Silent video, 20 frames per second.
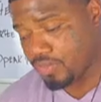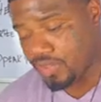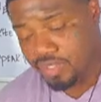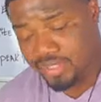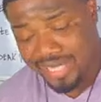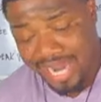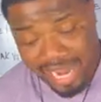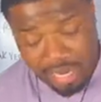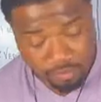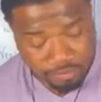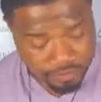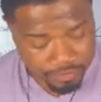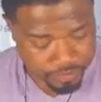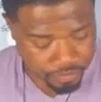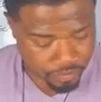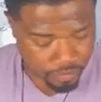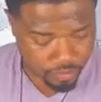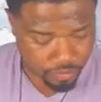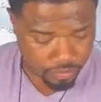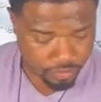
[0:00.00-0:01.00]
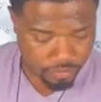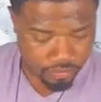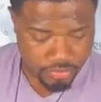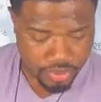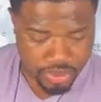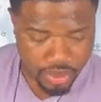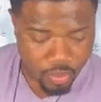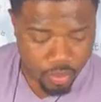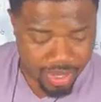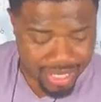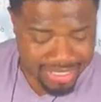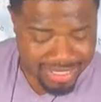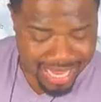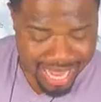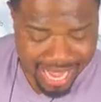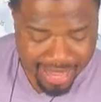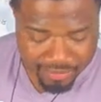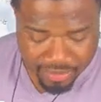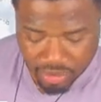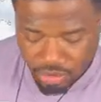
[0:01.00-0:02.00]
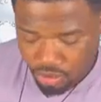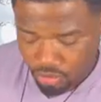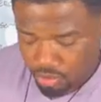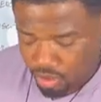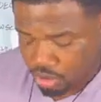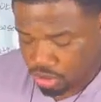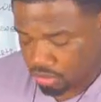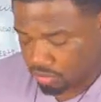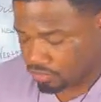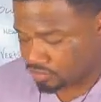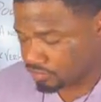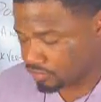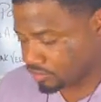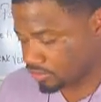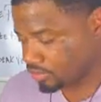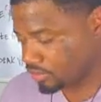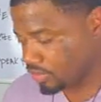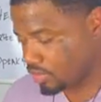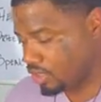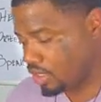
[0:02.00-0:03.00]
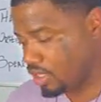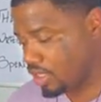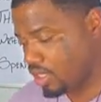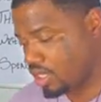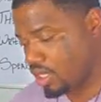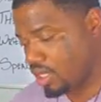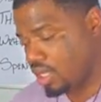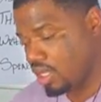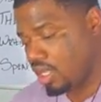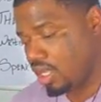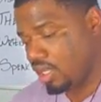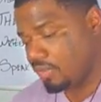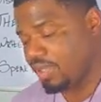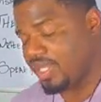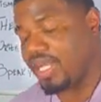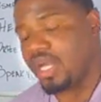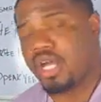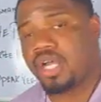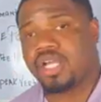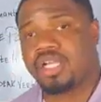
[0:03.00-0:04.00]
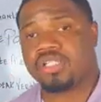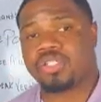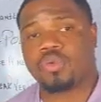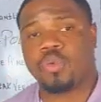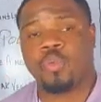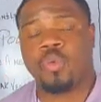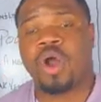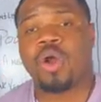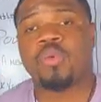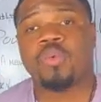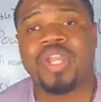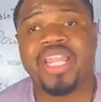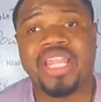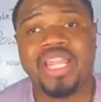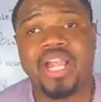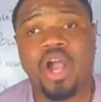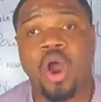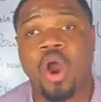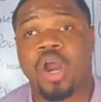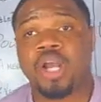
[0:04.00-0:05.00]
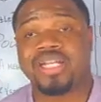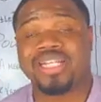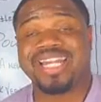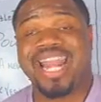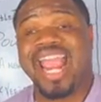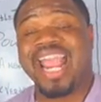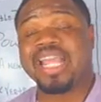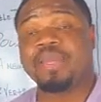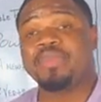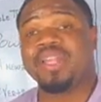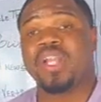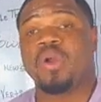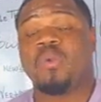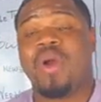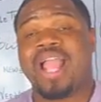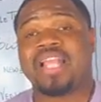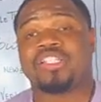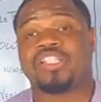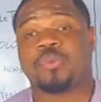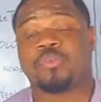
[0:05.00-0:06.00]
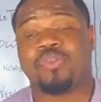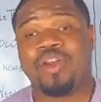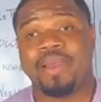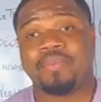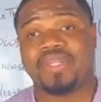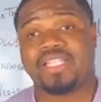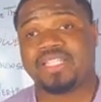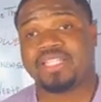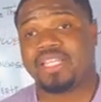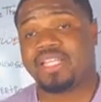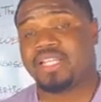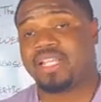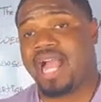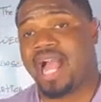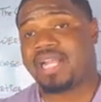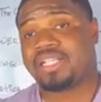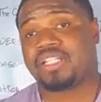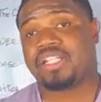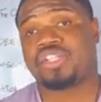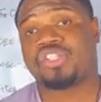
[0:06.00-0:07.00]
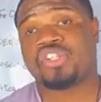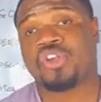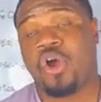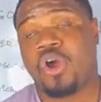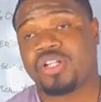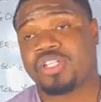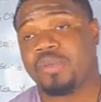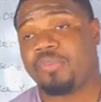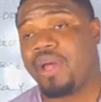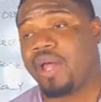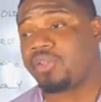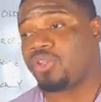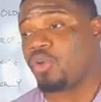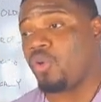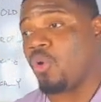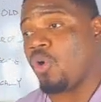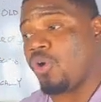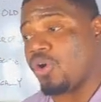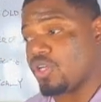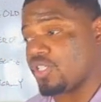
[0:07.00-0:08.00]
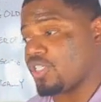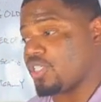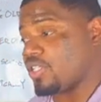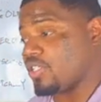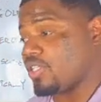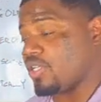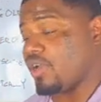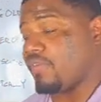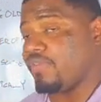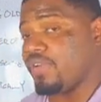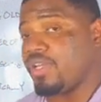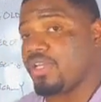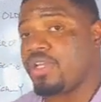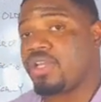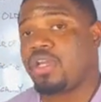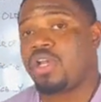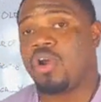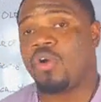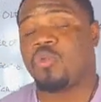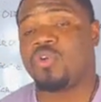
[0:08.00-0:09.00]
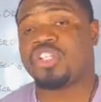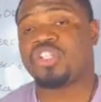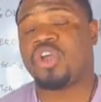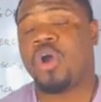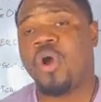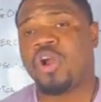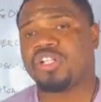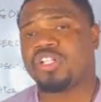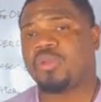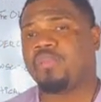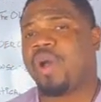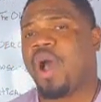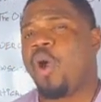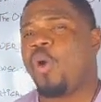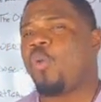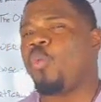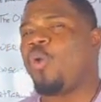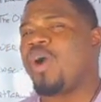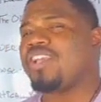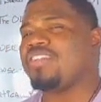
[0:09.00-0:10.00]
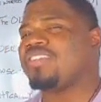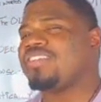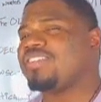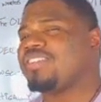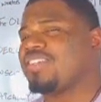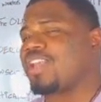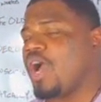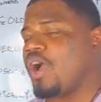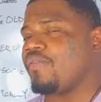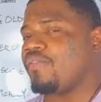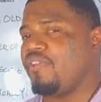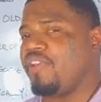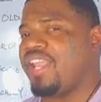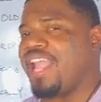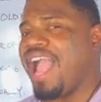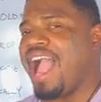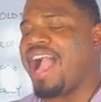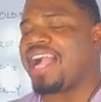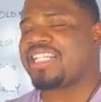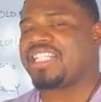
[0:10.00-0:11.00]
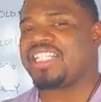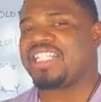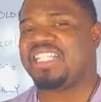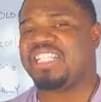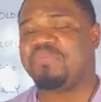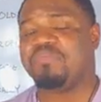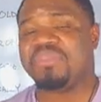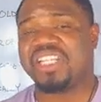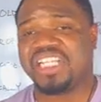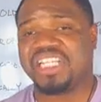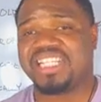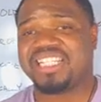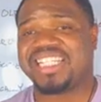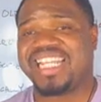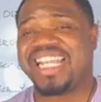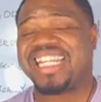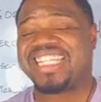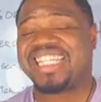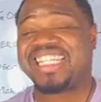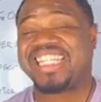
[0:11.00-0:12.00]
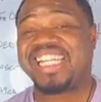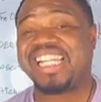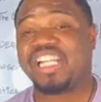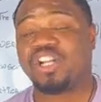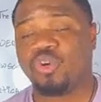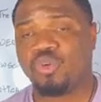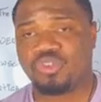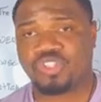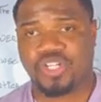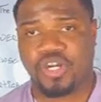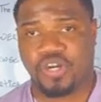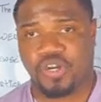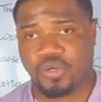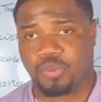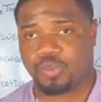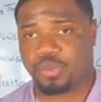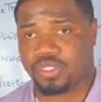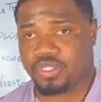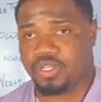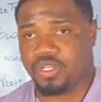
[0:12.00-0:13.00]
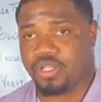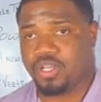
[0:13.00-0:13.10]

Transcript: Now, what does that have to do with you? Because what we are naming white supremacy, I just talked about the origins of it. We talked about what discovery actually means in legal terms.